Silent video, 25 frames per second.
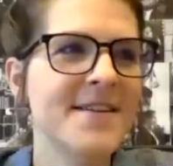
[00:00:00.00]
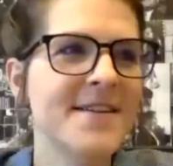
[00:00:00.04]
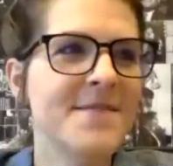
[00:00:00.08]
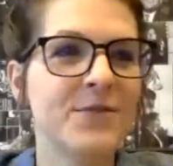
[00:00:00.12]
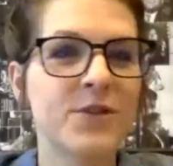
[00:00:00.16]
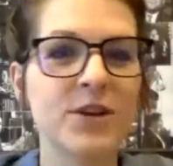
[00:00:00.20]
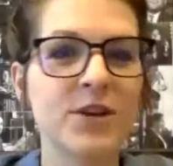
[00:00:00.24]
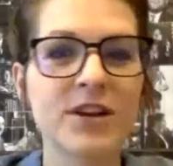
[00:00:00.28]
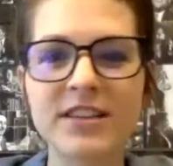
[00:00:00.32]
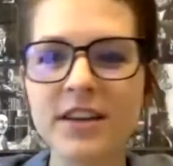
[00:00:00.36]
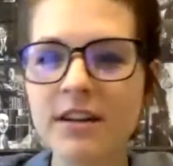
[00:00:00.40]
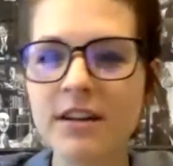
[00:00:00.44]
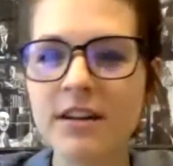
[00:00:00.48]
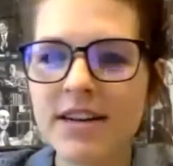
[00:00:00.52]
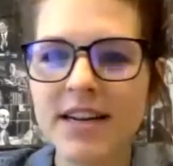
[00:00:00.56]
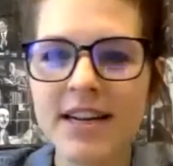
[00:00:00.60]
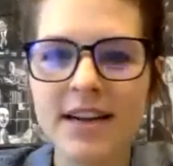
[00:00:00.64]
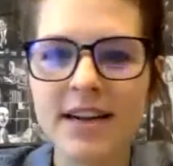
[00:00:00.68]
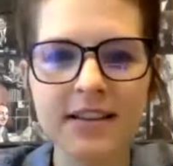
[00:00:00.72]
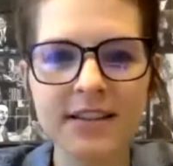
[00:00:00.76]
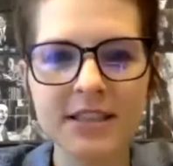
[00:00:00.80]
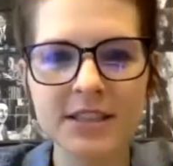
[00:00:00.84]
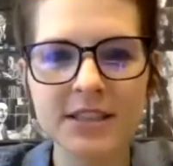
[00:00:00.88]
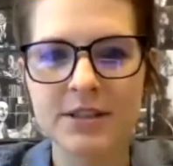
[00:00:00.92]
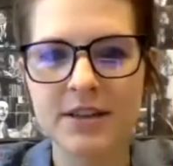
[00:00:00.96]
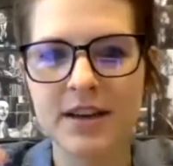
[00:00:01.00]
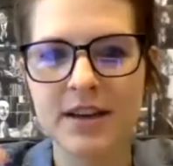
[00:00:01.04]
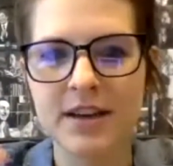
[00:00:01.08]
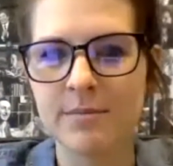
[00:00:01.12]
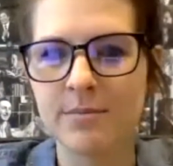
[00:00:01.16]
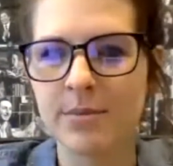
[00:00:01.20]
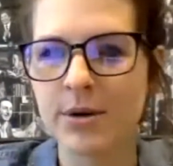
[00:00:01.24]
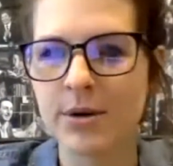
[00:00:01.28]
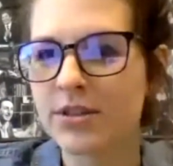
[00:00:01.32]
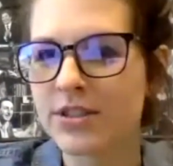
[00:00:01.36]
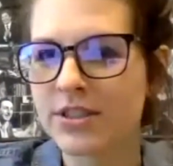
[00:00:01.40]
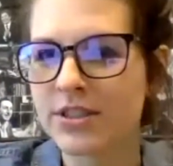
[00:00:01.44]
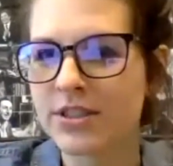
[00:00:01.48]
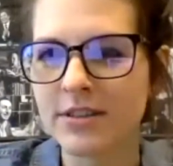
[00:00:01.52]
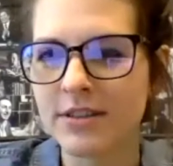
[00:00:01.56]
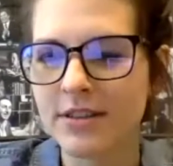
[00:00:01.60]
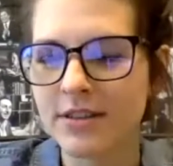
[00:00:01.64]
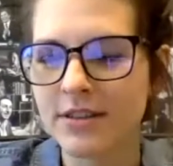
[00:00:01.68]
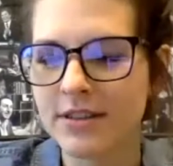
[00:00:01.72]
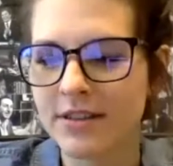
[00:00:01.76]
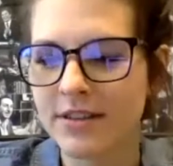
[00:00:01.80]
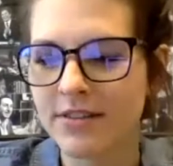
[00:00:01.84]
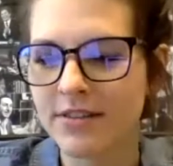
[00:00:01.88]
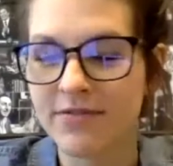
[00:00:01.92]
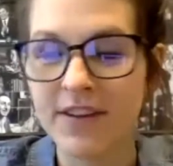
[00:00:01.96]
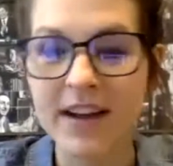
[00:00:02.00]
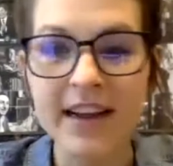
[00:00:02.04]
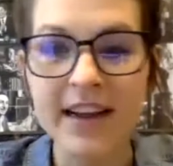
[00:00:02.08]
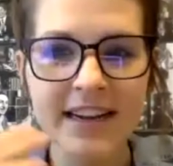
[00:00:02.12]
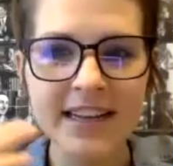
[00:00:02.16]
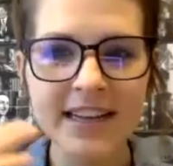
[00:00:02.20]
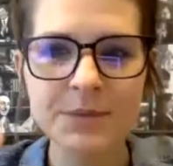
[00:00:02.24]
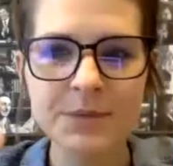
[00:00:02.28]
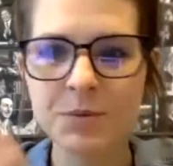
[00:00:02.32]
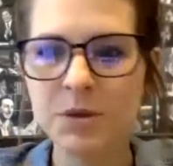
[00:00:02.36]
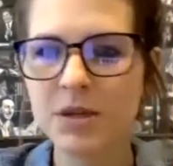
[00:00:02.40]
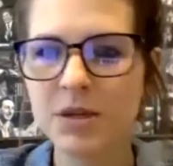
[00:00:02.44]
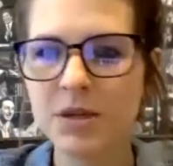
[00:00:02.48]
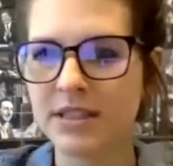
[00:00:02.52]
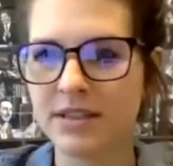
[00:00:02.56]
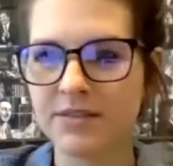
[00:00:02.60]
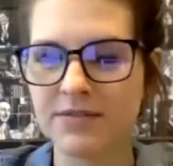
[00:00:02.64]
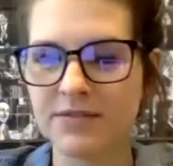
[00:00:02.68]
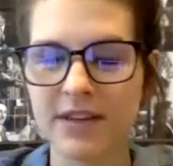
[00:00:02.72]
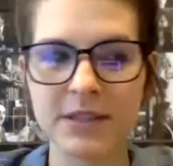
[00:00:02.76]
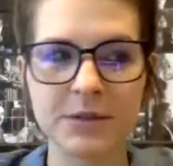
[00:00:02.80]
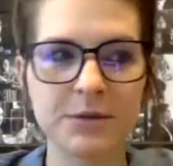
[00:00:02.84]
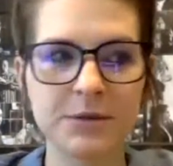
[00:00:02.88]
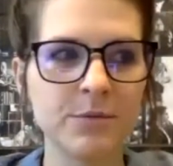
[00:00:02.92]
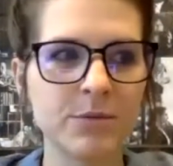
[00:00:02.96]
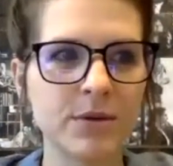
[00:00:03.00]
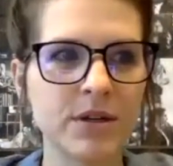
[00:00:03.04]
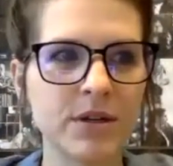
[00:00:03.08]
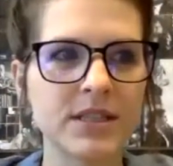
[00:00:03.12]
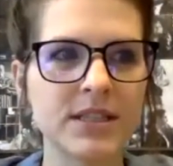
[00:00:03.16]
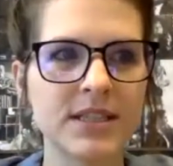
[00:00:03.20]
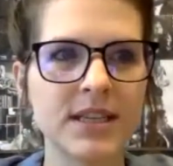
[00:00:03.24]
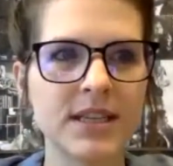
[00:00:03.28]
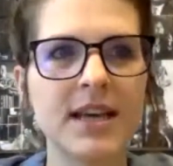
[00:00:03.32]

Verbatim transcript: So I start reading all these um, personal finance books and investment books,